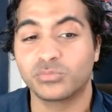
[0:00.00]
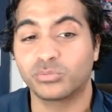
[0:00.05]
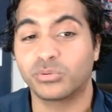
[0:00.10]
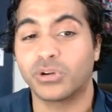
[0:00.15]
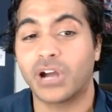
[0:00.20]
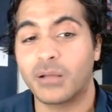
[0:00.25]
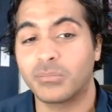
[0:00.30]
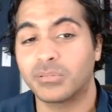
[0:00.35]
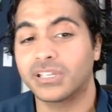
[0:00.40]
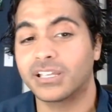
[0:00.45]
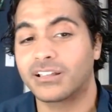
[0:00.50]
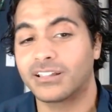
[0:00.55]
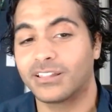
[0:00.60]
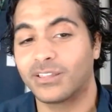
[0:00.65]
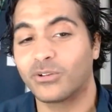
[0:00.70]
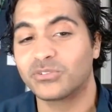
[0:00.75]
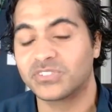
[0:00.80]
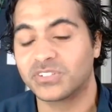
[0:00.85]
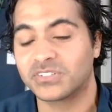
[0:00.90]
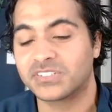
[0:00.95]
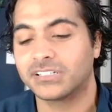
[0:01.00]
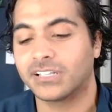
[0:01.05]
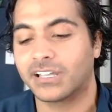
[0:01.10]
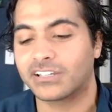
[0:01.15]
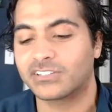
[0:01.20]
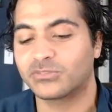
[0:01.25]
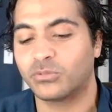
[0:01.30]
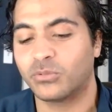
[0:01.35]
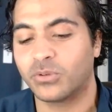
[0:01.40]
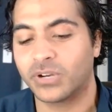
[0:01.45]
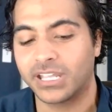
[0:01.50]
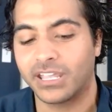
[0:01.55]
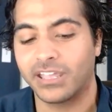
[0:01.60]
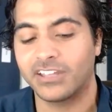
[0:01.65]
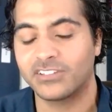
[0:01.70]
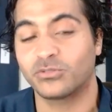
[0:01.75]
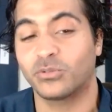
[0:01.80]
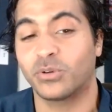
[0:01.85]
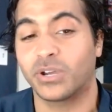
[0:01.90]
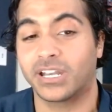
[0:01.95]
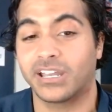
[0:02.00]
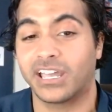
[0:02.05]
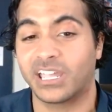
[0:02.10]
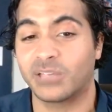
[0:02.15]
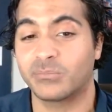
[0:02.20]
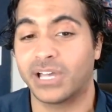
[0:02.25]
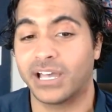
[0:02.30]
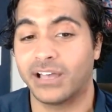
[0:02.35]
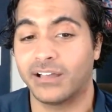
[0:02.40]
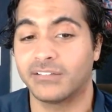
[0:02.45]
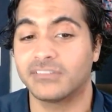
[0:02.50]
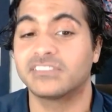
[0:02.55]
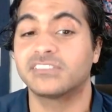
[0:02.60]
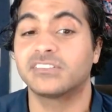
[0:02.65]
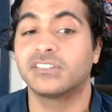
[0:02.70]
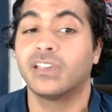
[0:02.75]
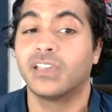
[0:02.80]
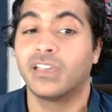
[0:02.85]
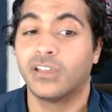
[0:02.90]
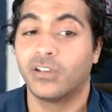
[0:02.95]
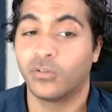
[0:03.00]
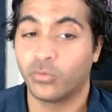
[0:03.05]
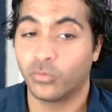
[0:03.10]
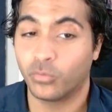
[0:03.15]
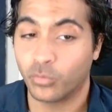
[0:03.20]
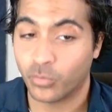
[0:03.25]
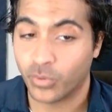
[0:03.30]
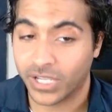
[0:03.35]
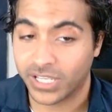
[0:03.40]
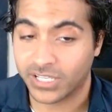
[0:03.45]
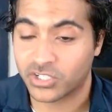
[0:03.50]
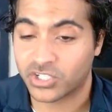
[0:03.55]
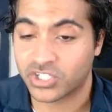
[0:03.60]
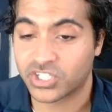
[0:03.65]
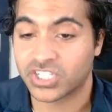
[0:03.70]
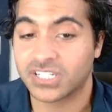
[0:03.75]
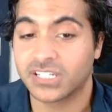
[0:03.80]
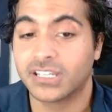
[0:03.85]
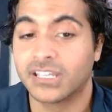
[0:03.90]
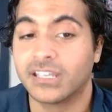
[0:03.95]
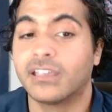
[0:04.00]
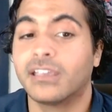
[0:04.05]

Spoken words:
probably closer to like 28, 29 pounds, which